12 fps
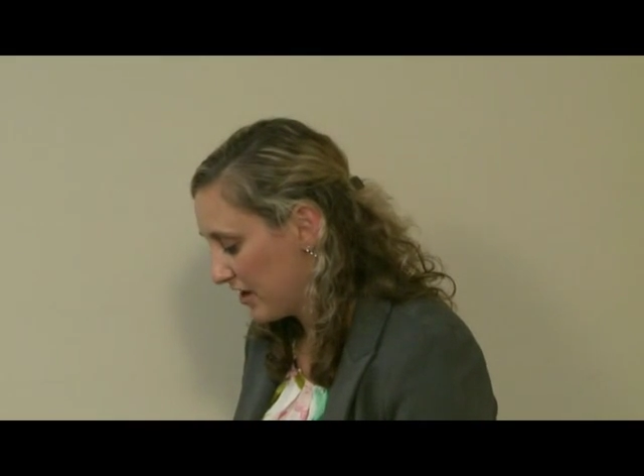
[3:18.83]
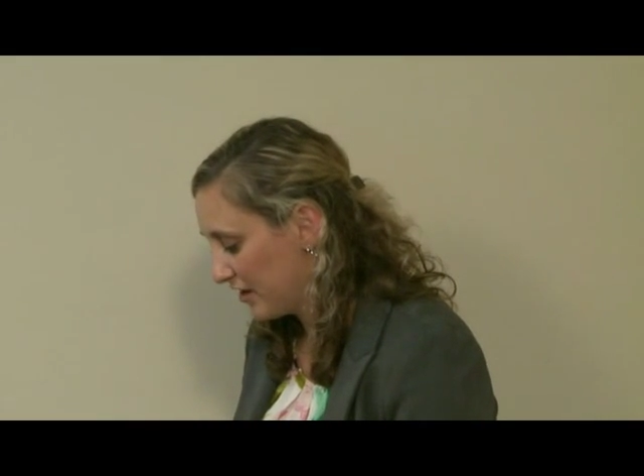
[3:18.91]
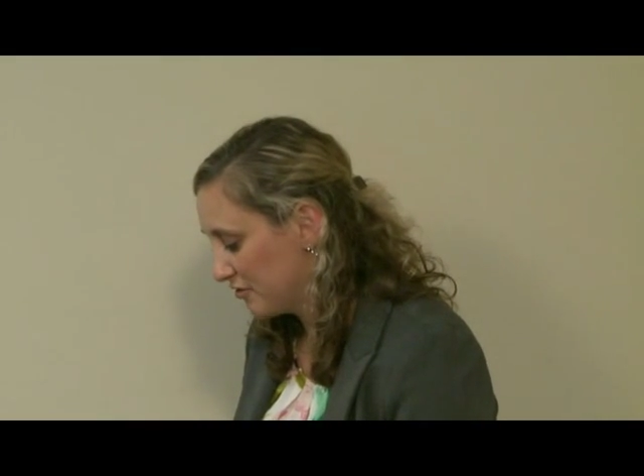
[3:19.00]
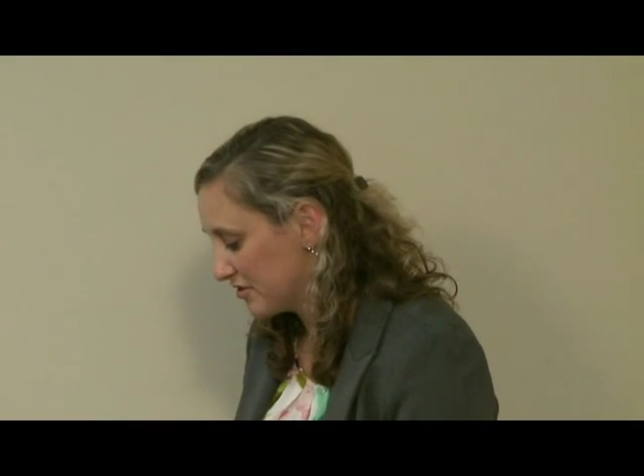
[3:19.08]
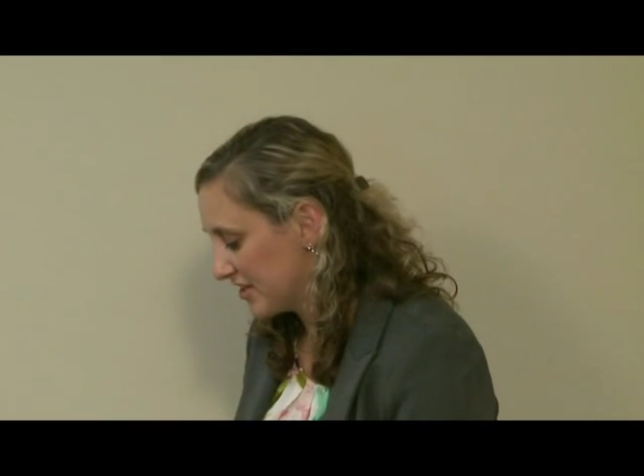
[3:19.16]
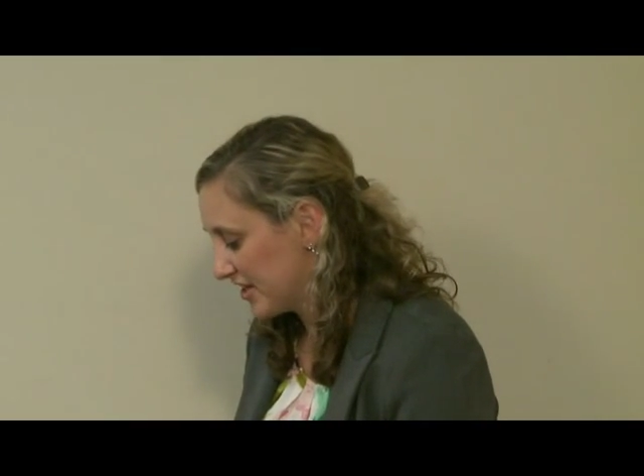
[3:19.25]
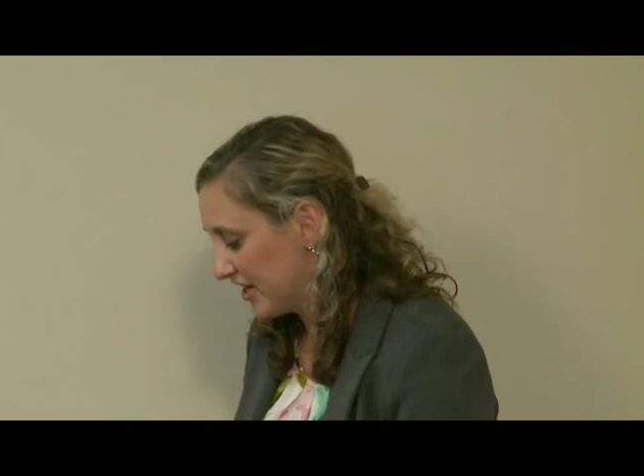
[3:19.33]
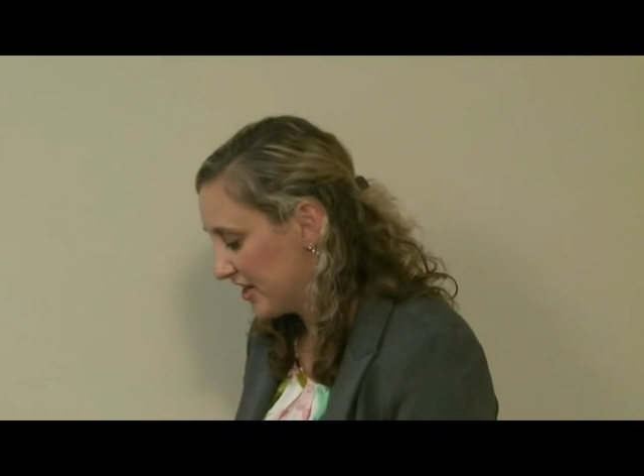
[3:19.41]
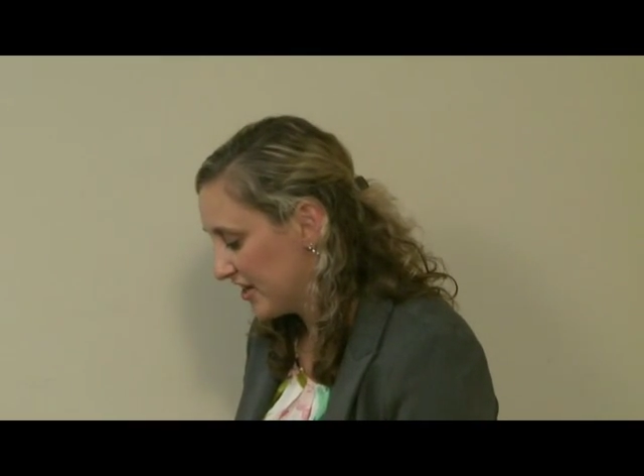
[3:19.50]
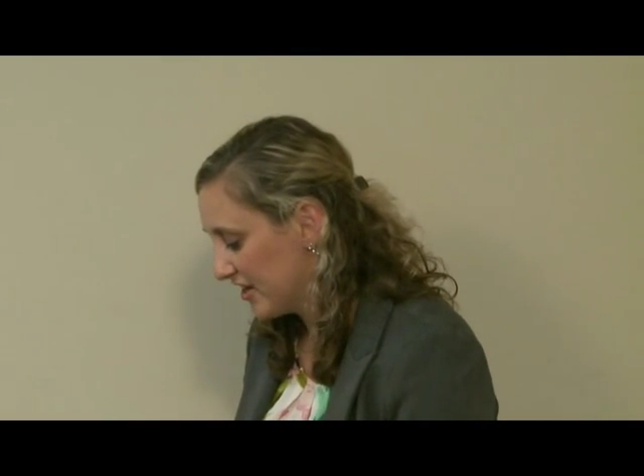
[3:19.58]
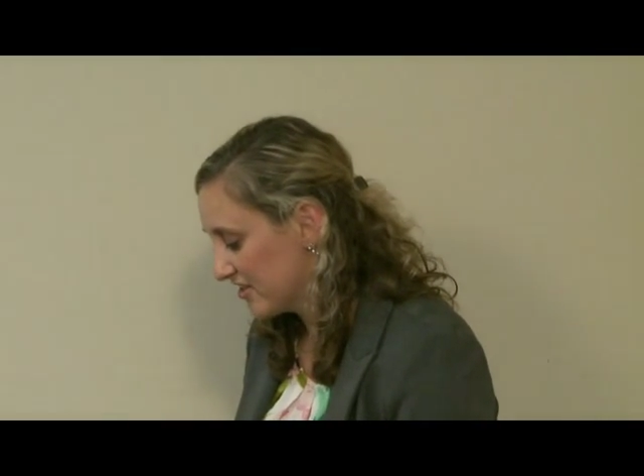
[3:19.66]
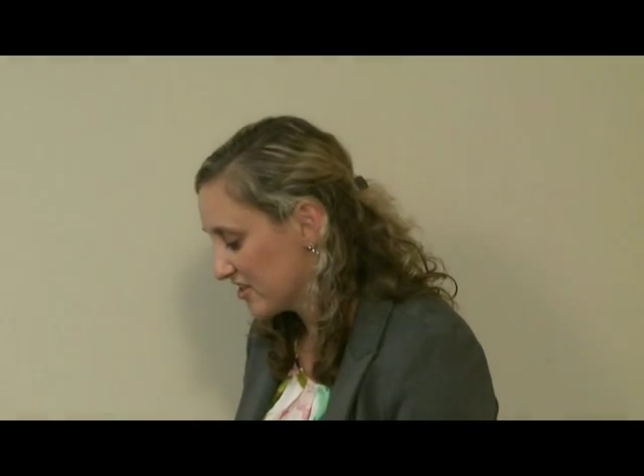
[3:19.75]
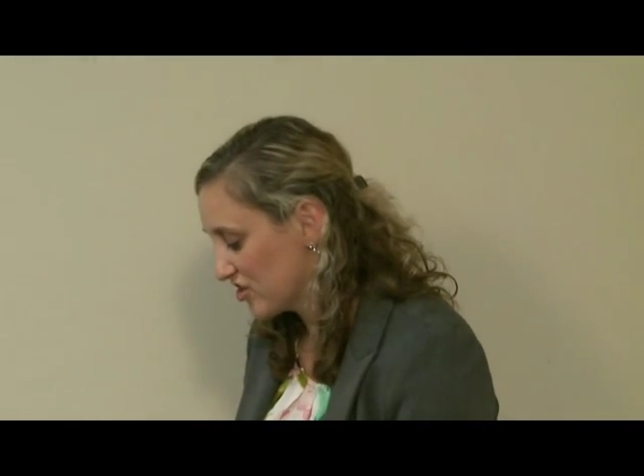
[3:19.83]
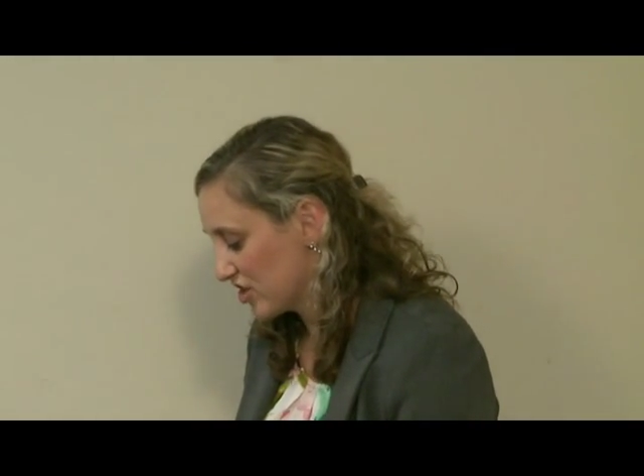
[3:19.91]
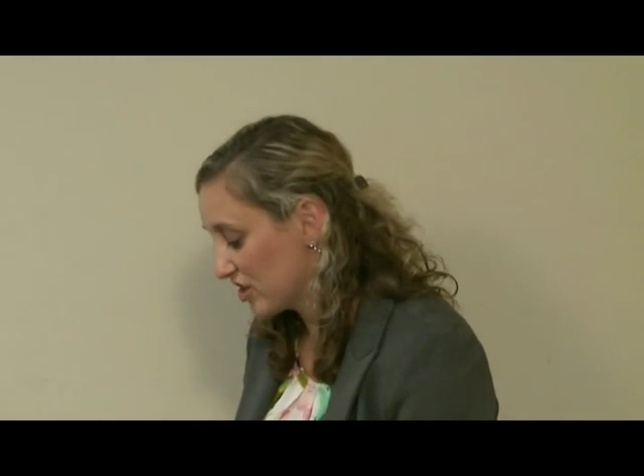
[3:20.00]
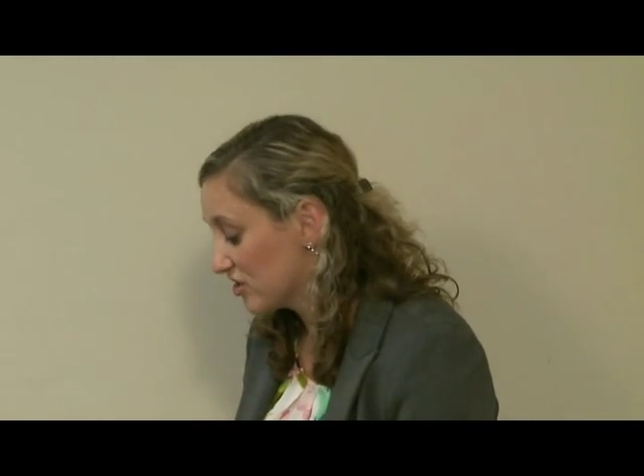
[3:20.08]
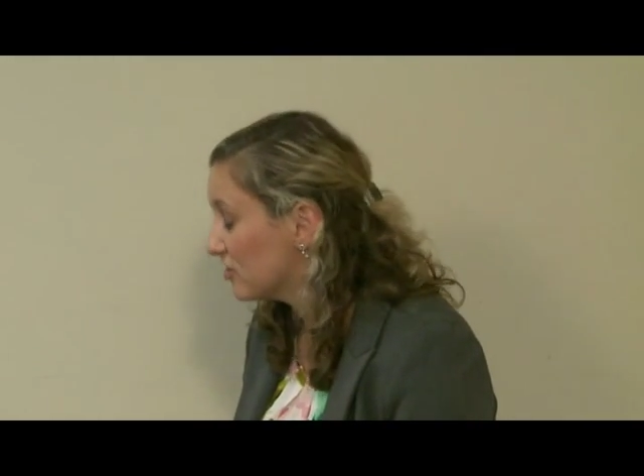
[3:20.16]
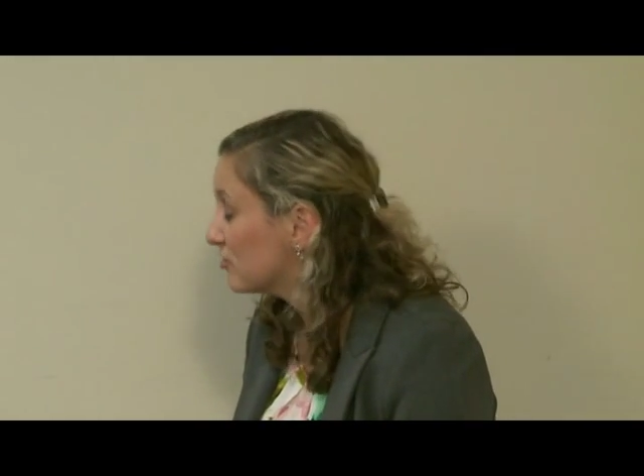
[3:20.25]
that you see and
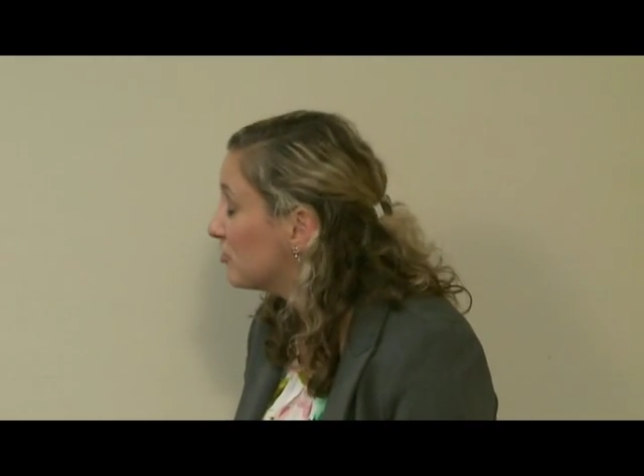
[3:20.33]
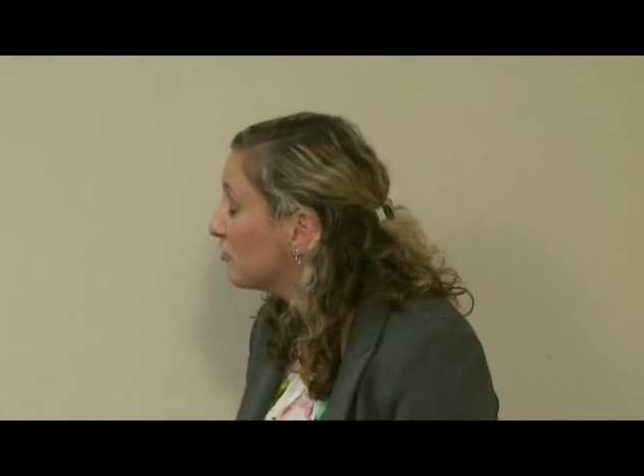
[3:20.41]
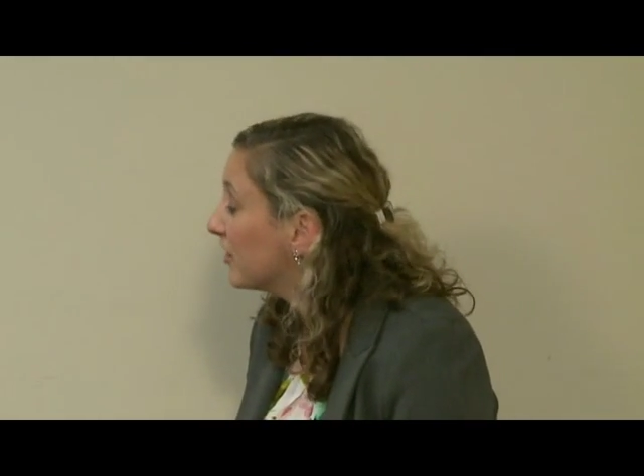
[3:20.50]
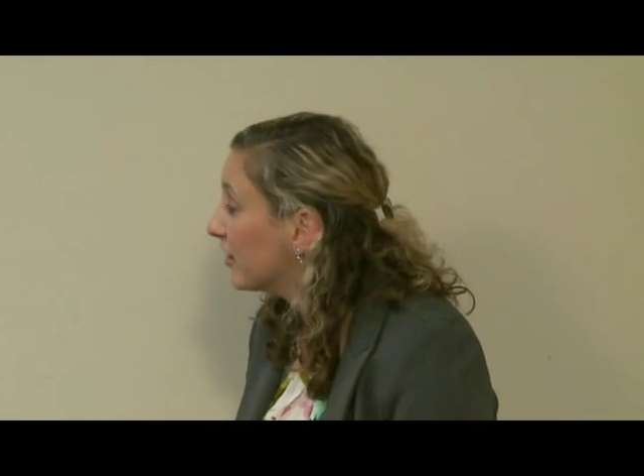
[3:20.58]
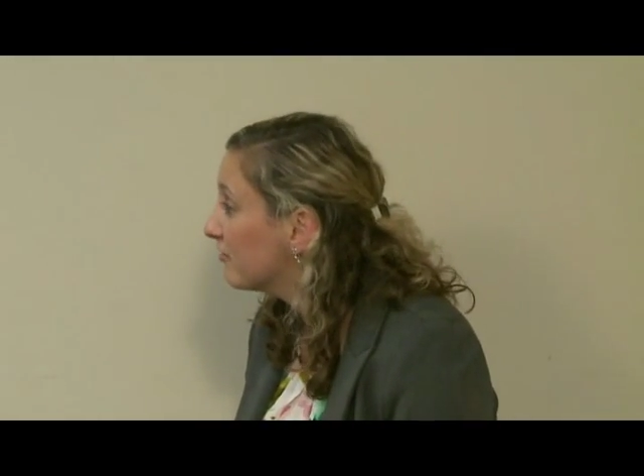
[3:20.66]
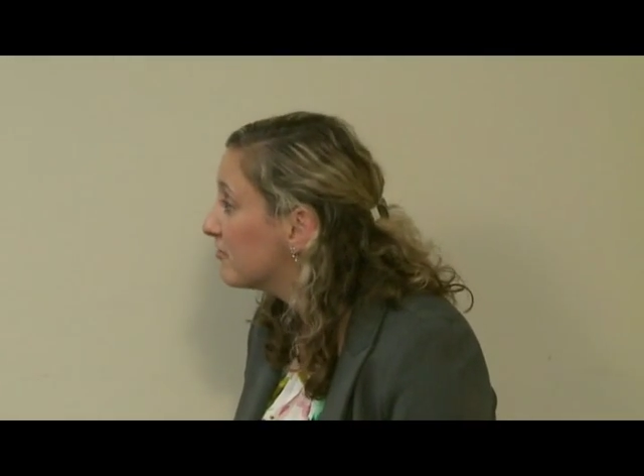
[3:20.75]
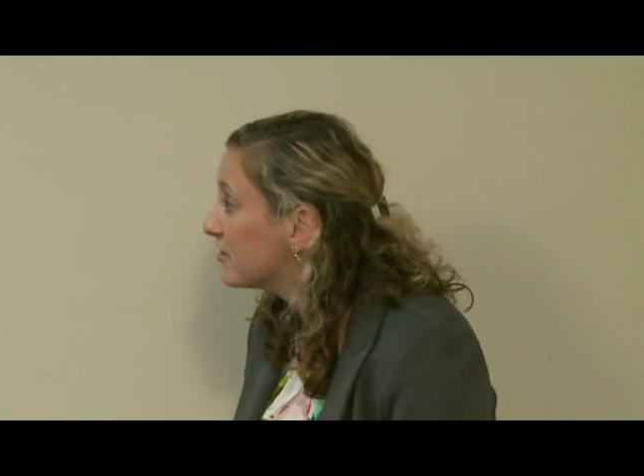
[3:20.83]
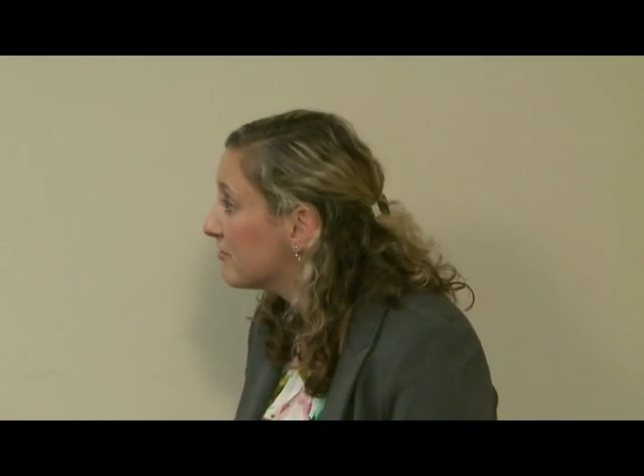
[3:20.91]
suggestions you give